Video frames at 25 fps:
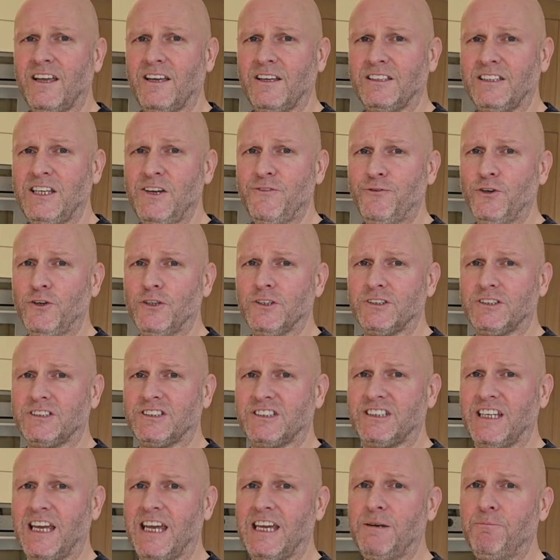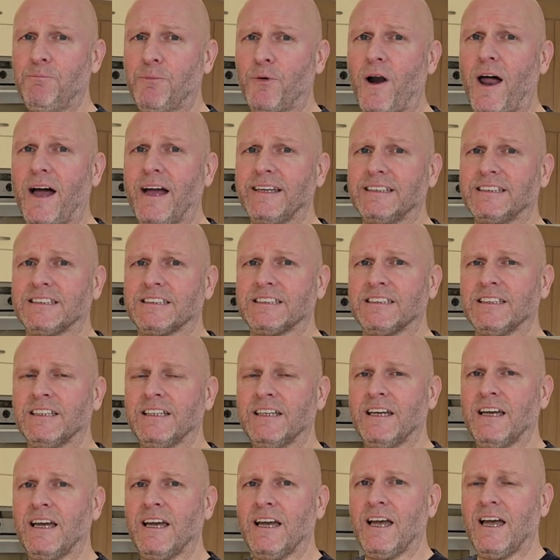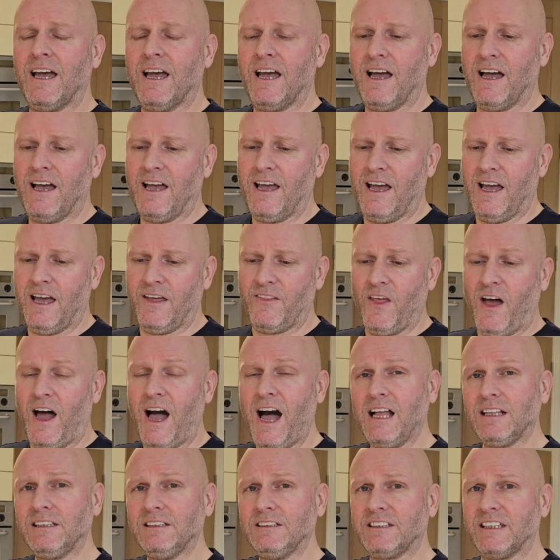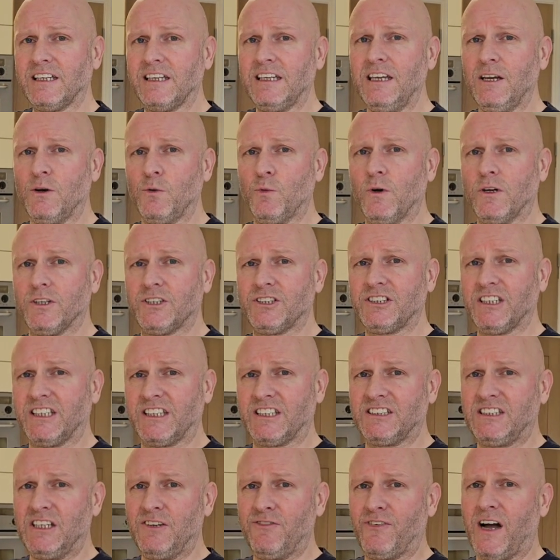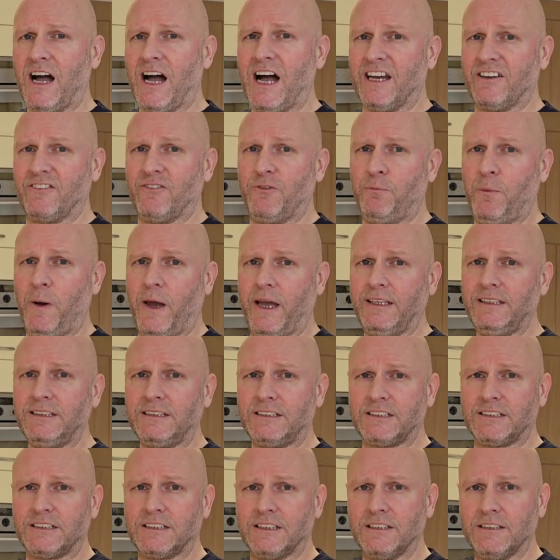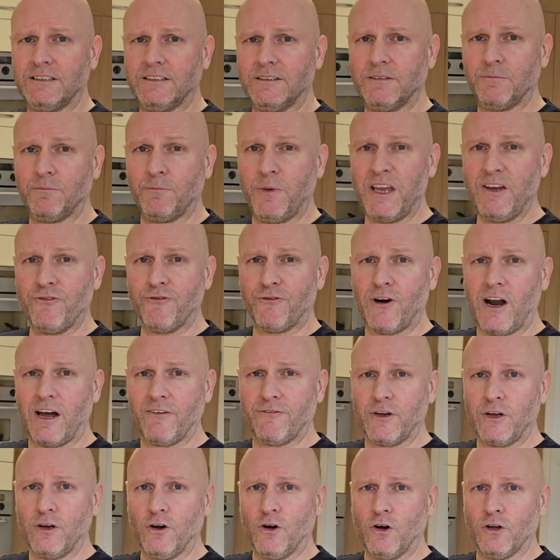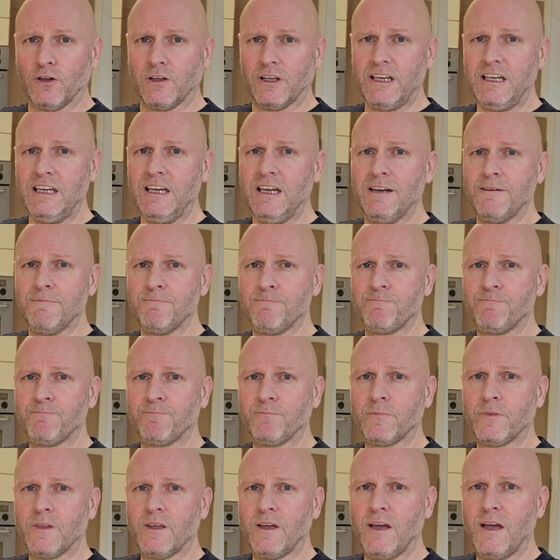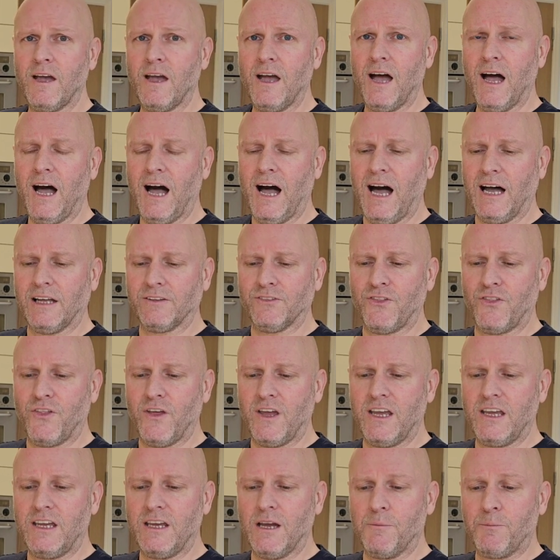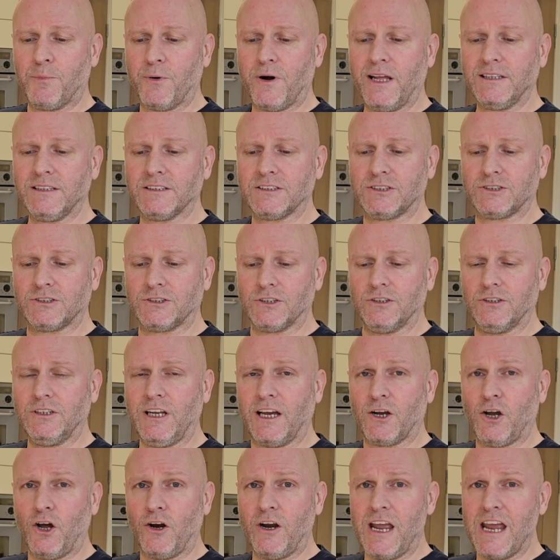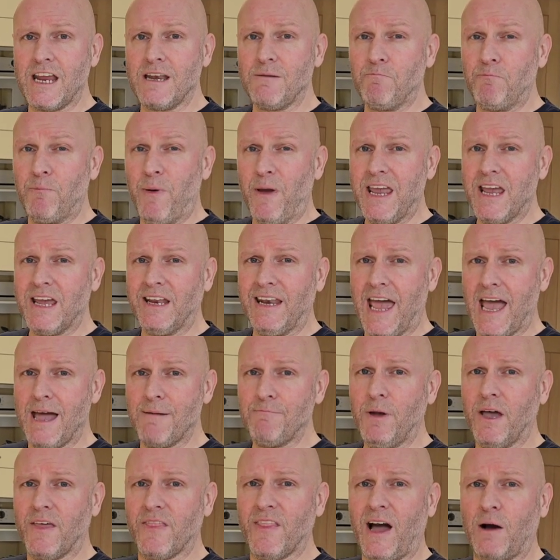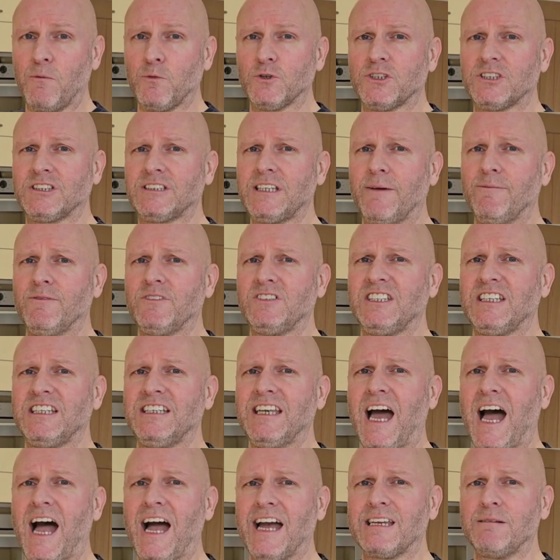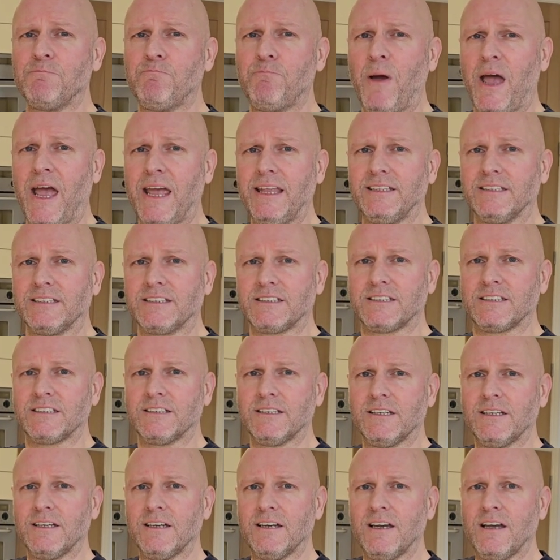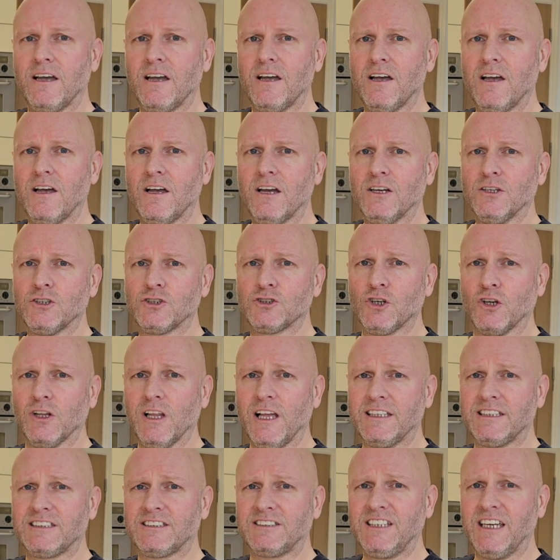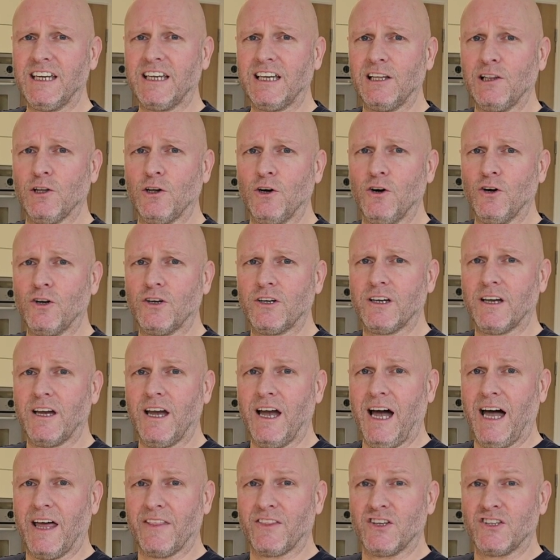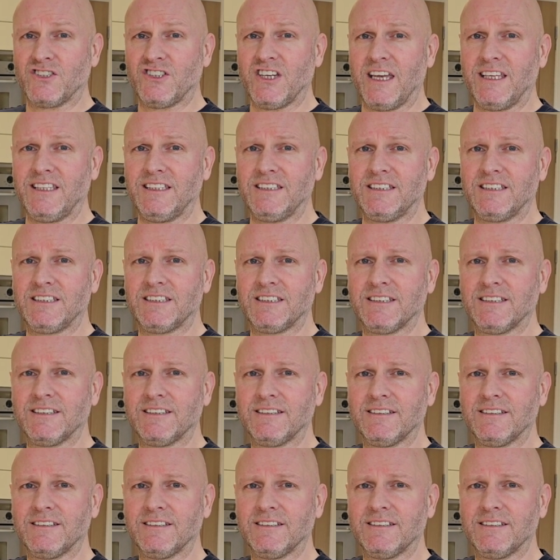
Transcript: Difference in price. The ALDI were 65 pence, beef ravioli, and the Branston, I got it in B&M, that was 79 pence. So let's take a look at the tins.